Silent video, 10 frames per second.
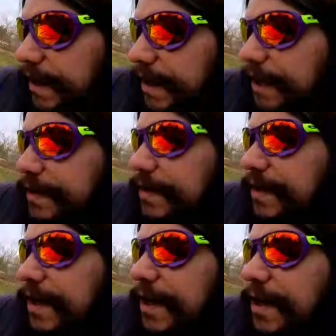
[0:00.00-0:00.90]
And,
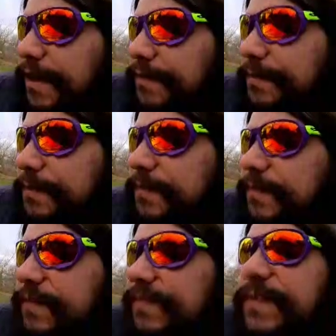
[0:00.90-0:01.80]

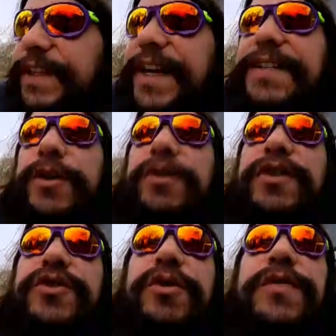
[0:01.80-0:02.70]
yeah, total
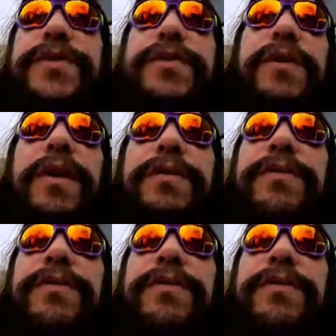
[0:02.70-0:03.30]
control of the saw,